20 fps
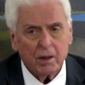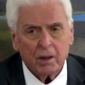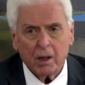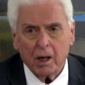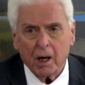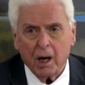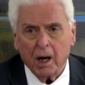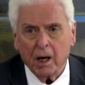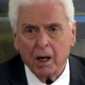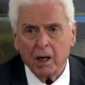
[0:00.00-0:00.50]

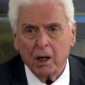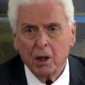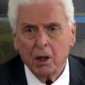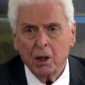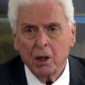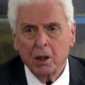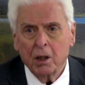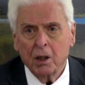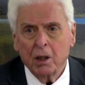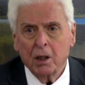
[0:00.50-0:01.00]
Okay?
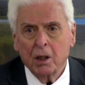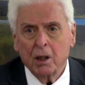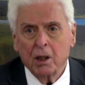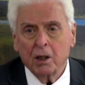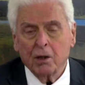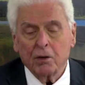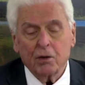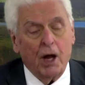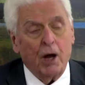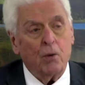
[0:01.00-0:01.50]

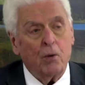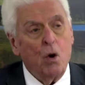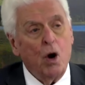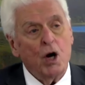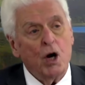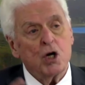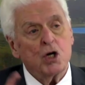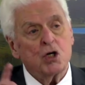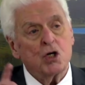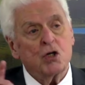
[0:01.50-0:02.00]
Then
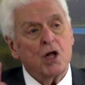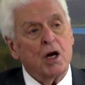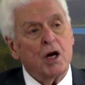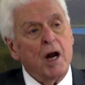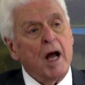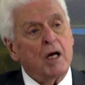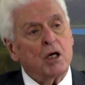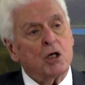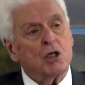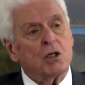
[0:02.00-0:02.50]
what is the
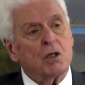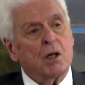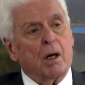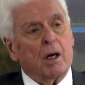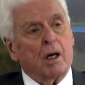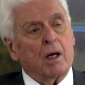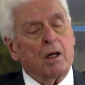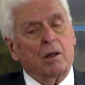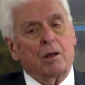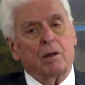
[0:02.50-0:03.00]
next
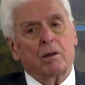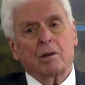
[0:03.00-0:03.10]
thing?